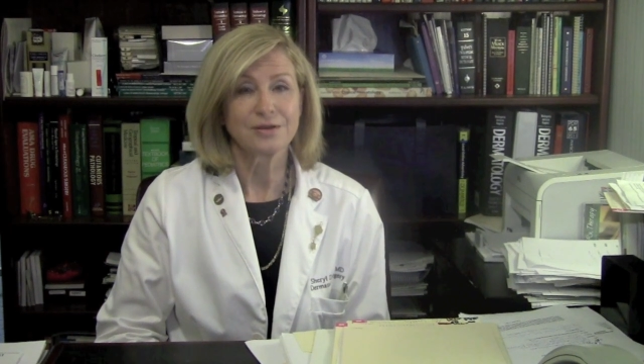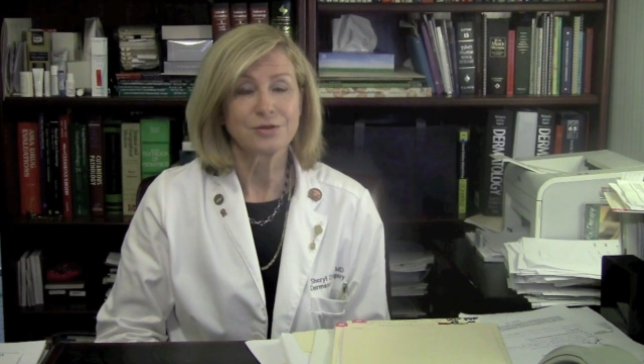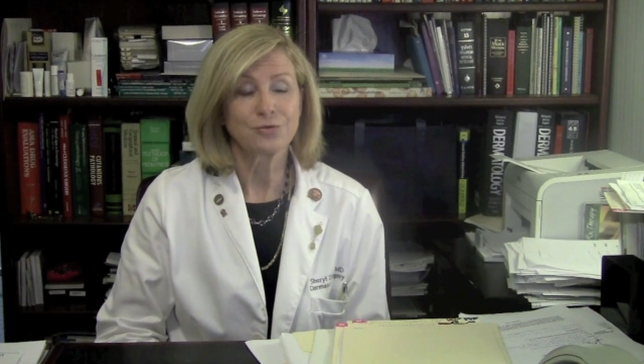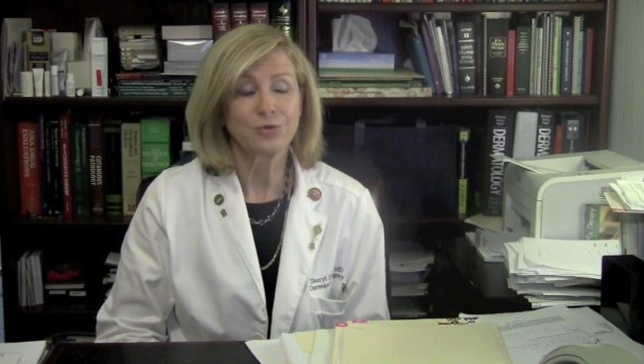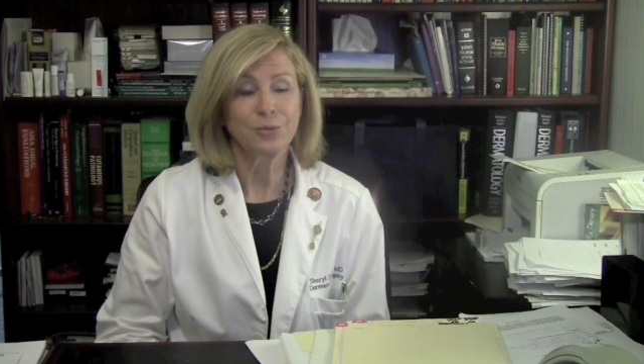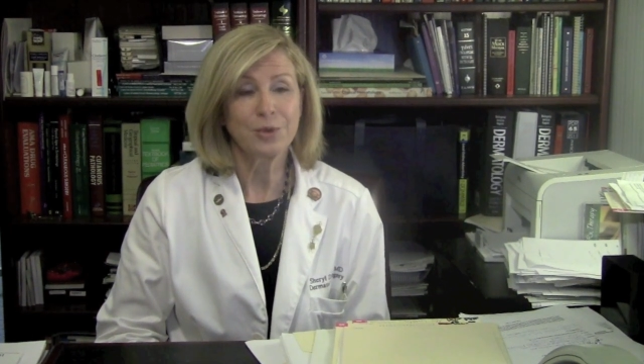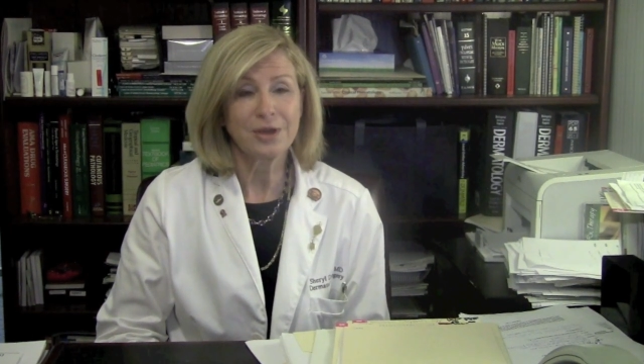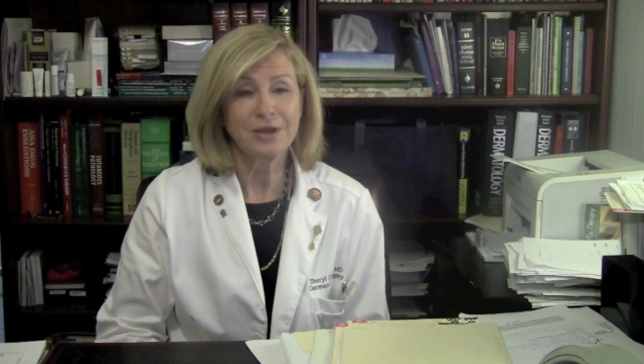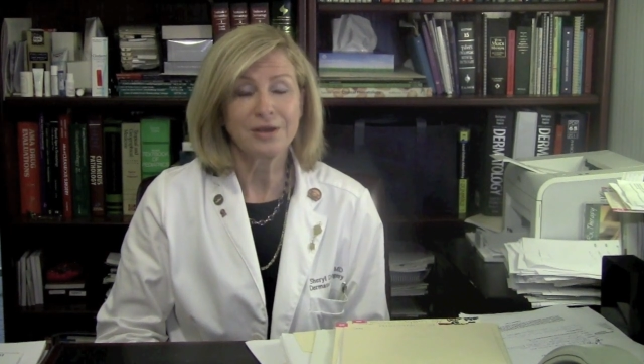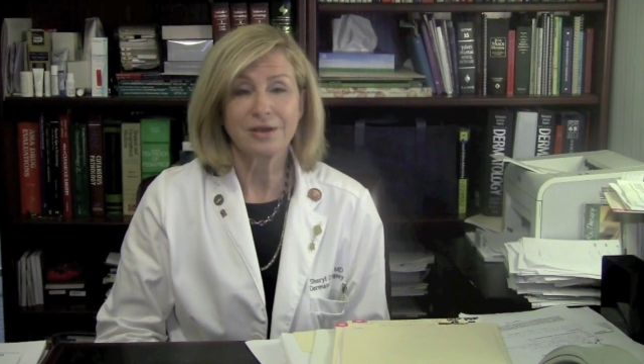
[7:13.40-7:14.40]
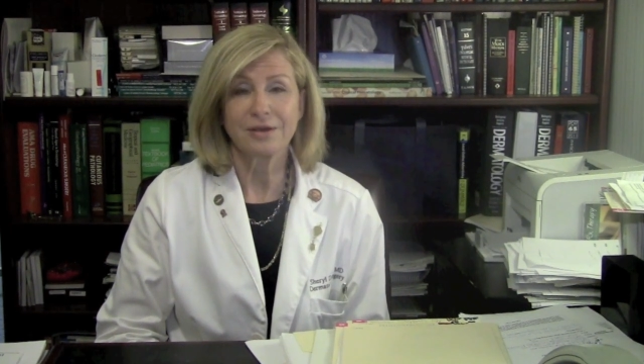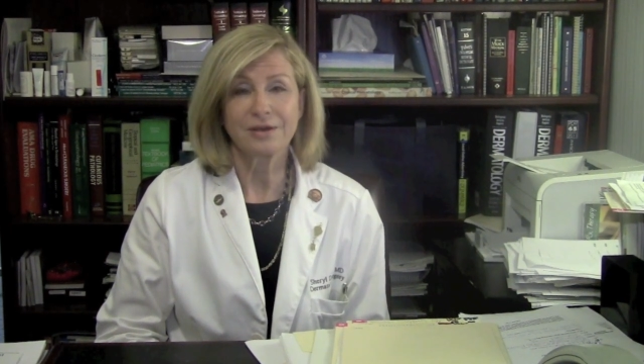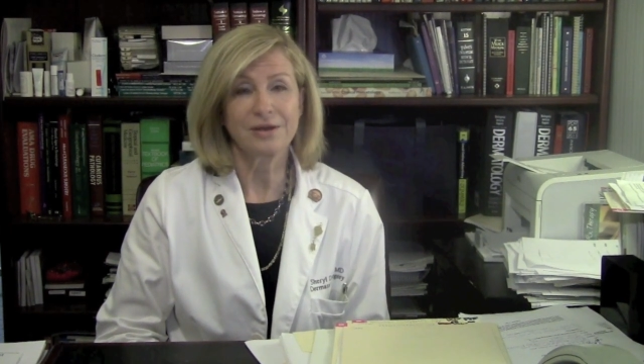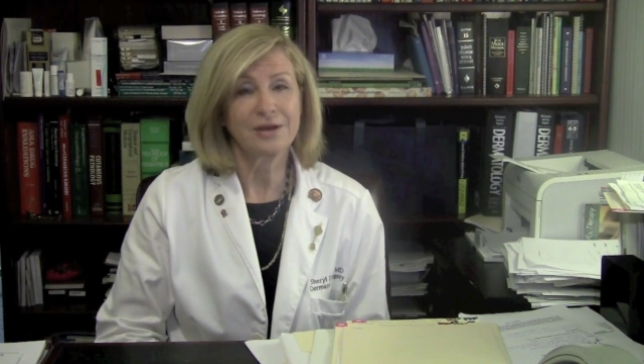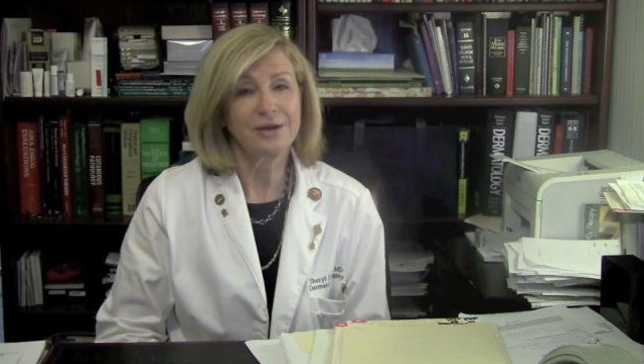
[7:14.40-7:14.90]
So for me,
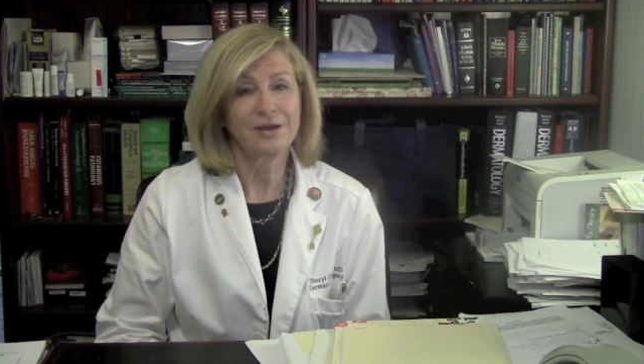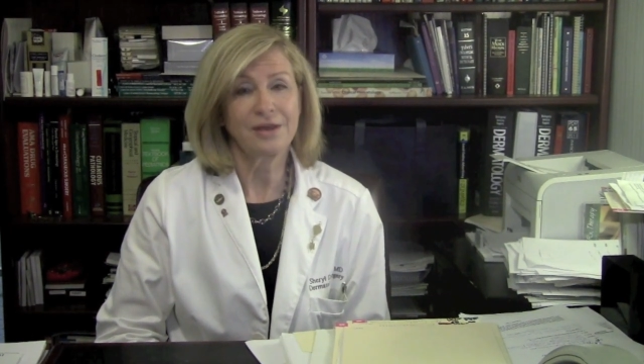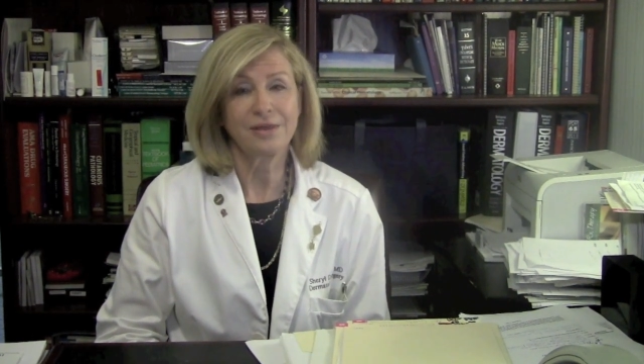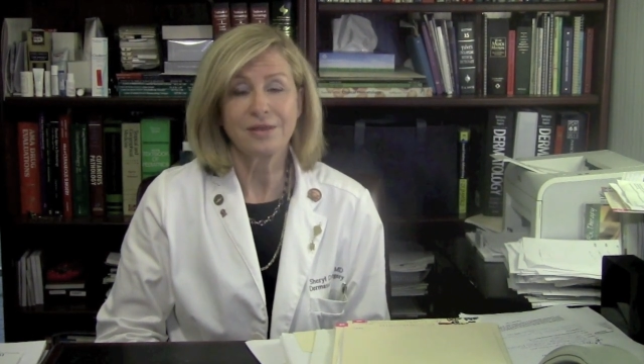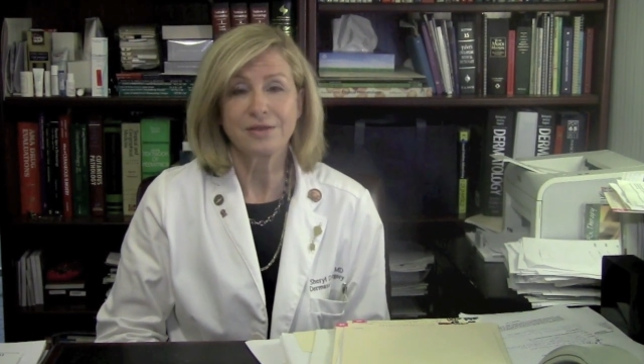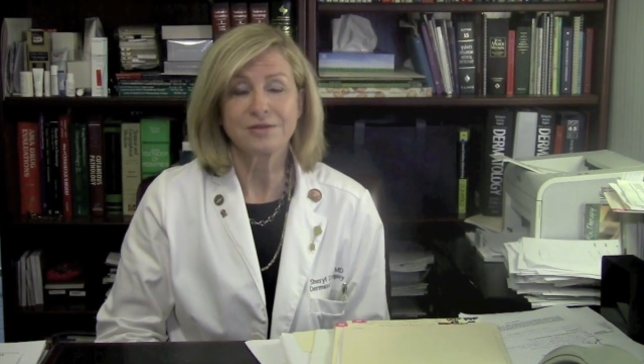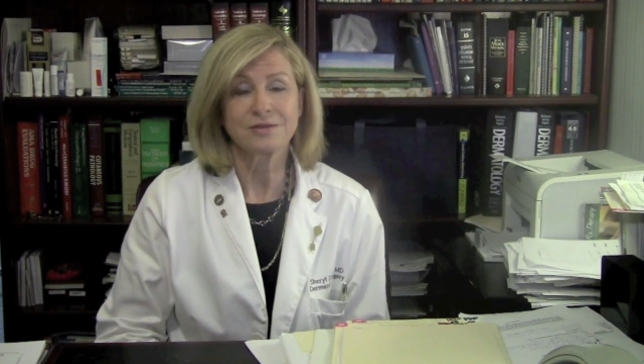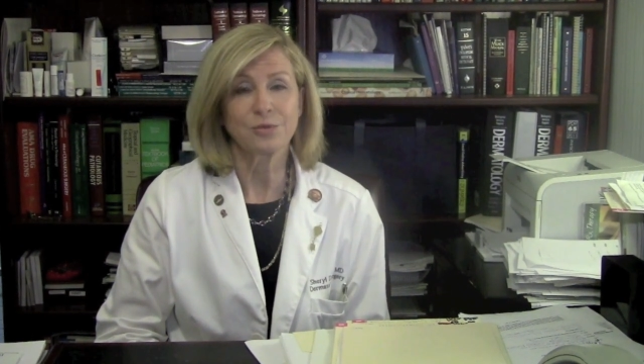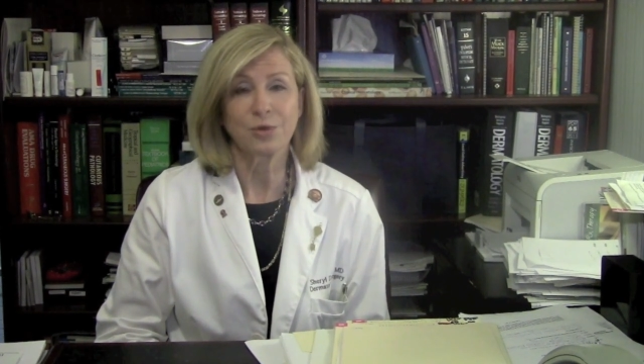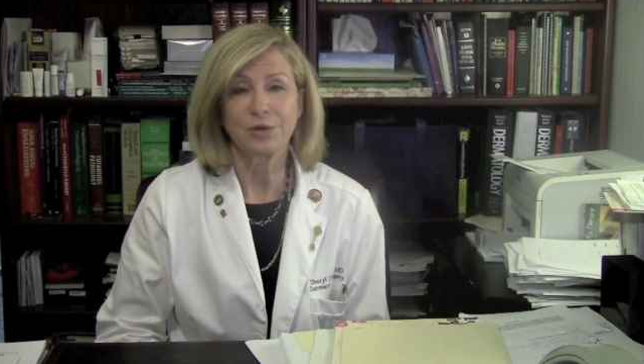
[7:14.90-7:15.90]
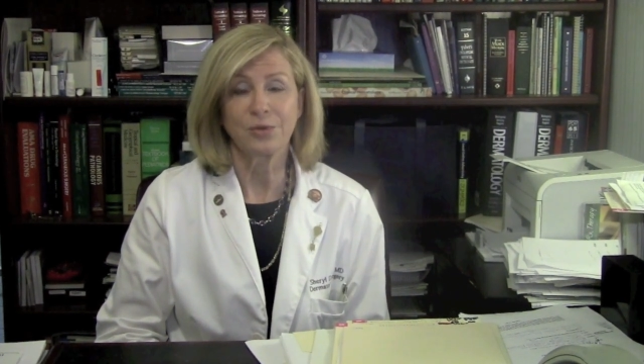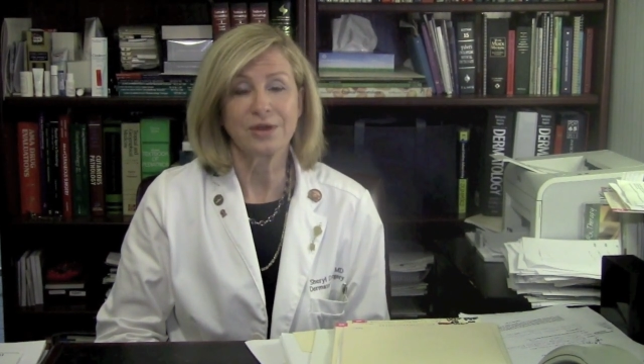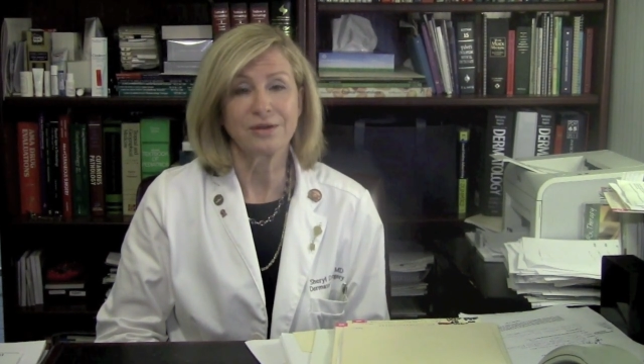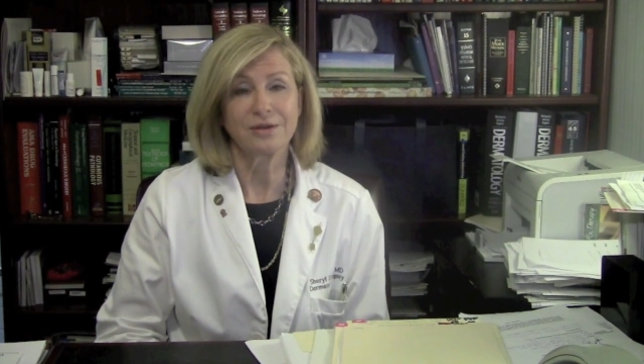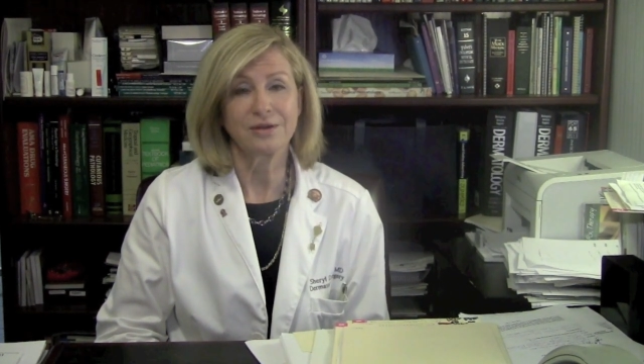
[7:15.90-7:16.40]
I think this is a
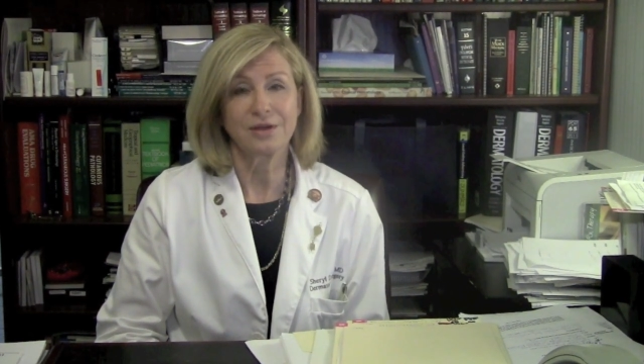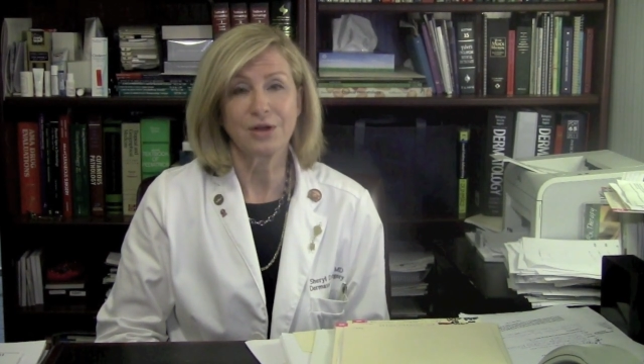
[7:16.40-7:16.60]
win-win.